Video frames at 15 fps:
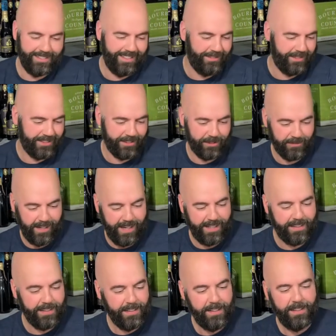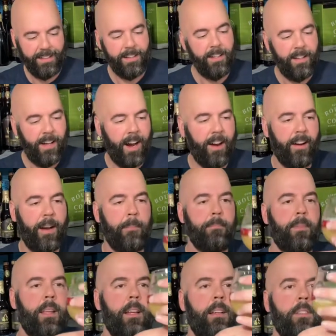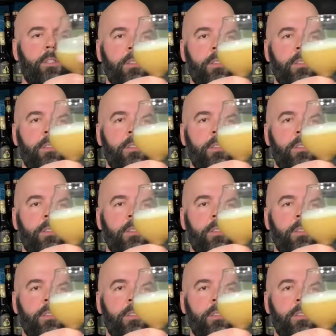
which is rad. All right. So,